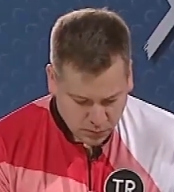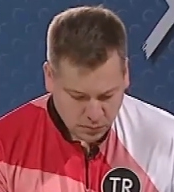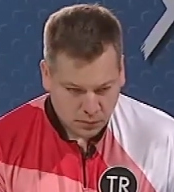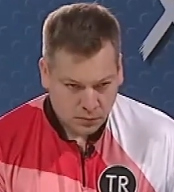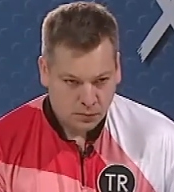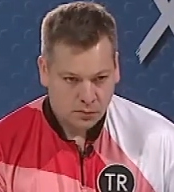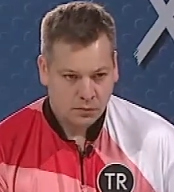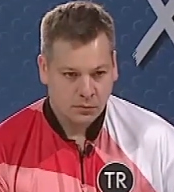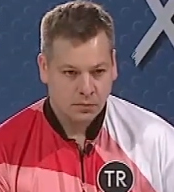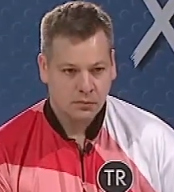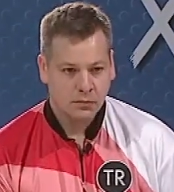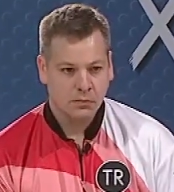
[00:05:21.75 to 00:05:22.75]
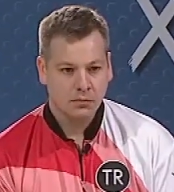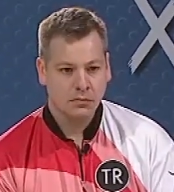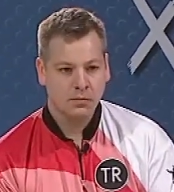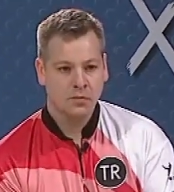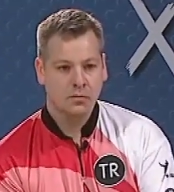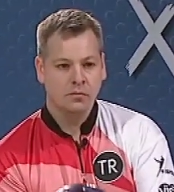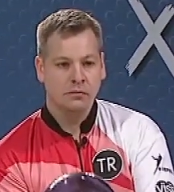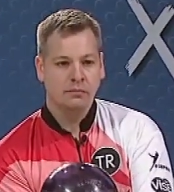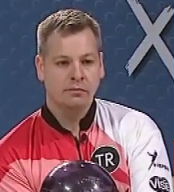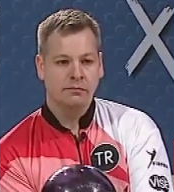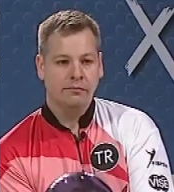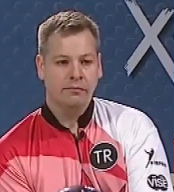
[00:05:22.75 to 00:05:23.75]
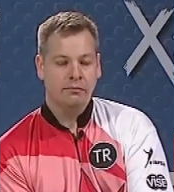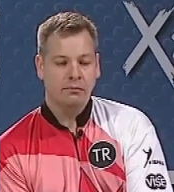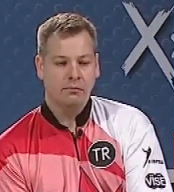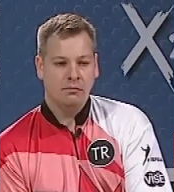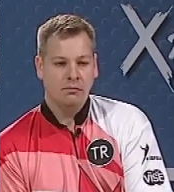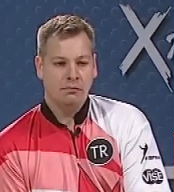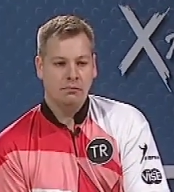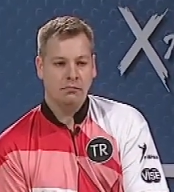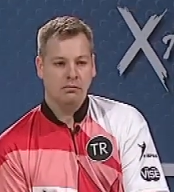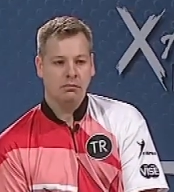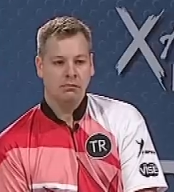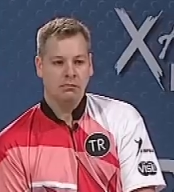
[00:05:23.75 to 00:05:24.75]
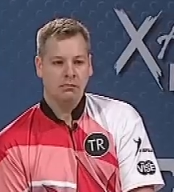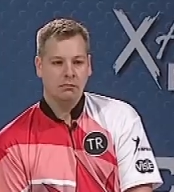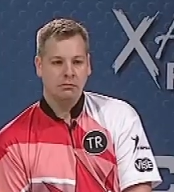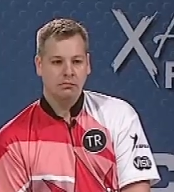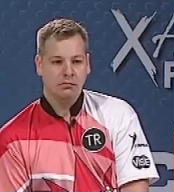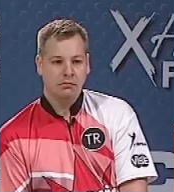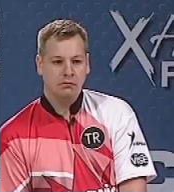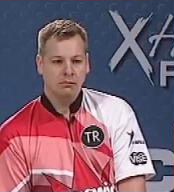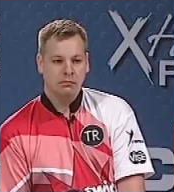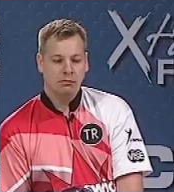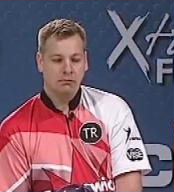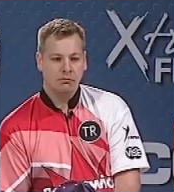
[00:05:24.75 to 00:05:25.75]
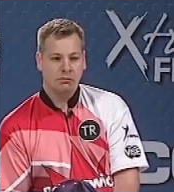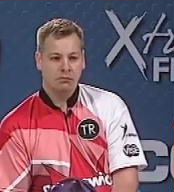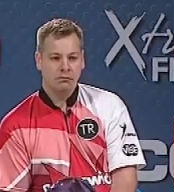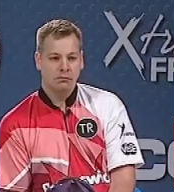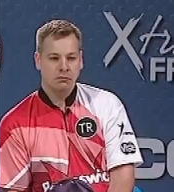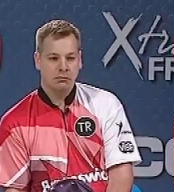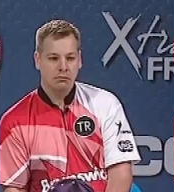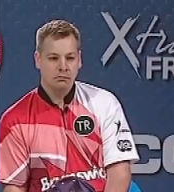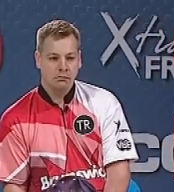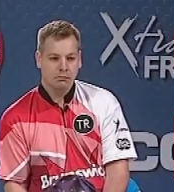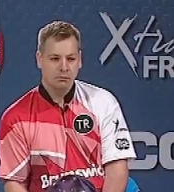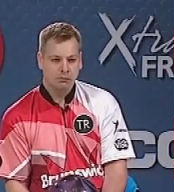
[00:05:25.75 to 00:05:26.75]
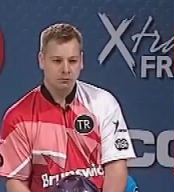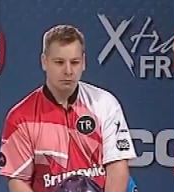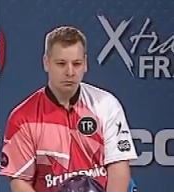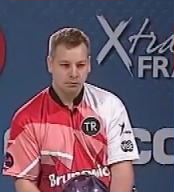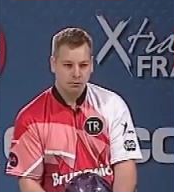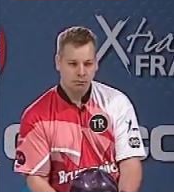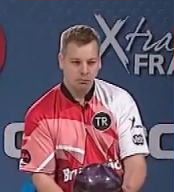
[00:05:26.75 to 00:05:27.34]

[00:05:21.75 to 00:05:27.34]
Nothing is said.